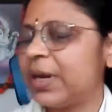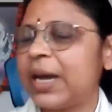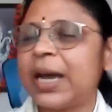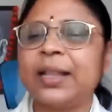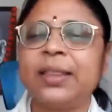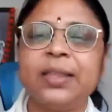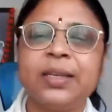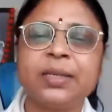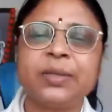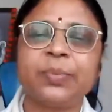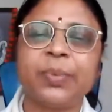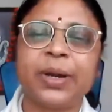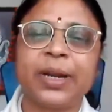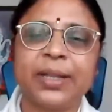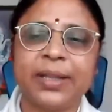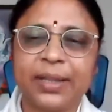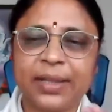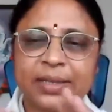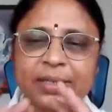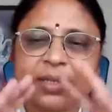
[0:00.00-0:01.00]
At this point, I
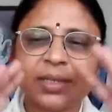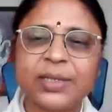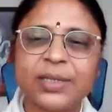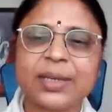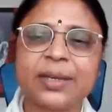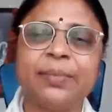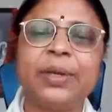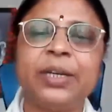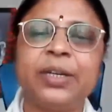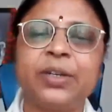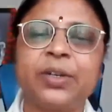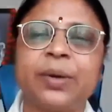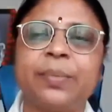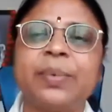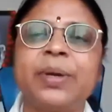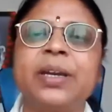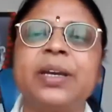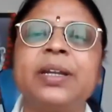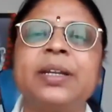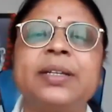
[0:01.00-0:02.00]
think this is a complete
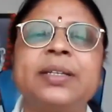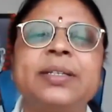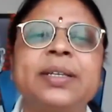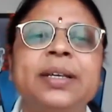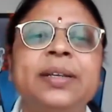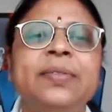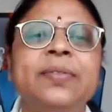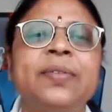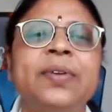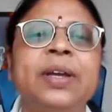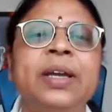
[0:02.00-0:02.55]
topic in itself.